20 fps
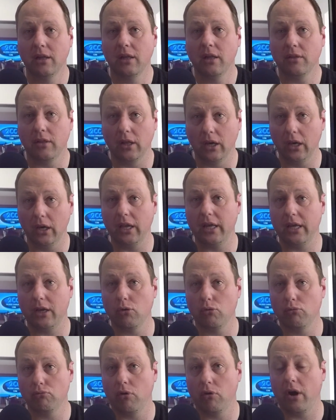the
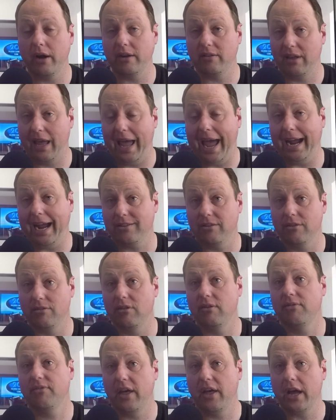legal right to act as
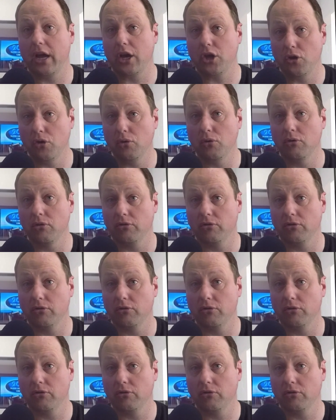if they are you.